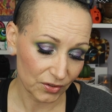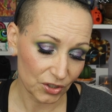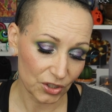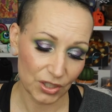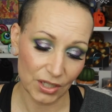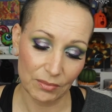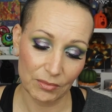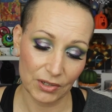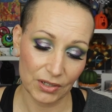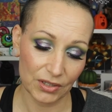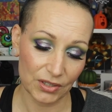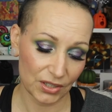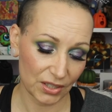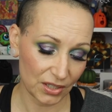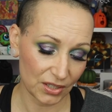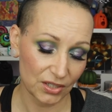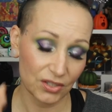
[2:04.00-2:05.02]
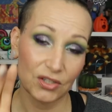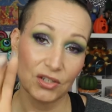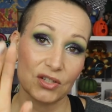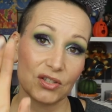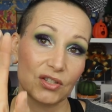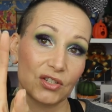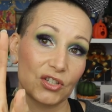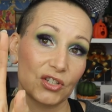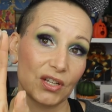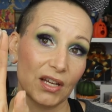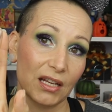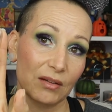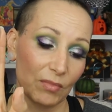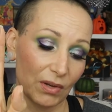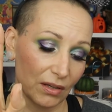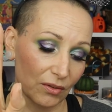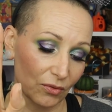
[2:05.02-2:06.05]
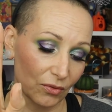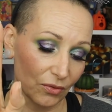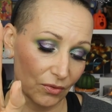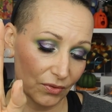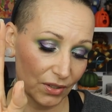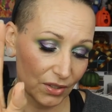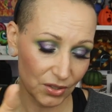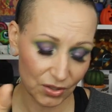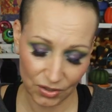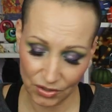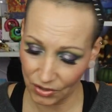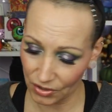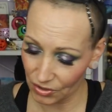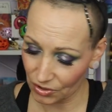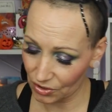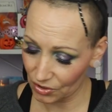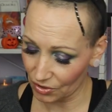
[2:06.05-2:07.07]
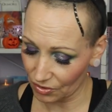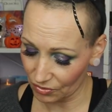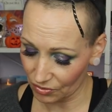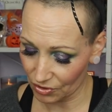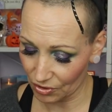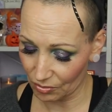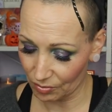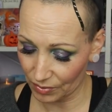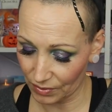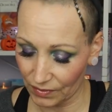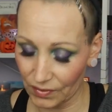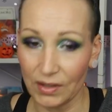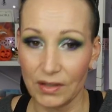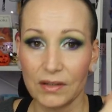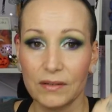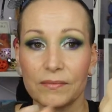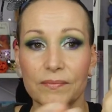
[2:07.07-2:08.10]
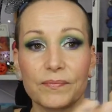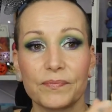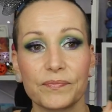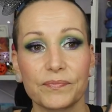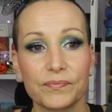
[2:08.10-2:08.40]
of the shimmers is just the shade Mineral. This is just so, so pretty.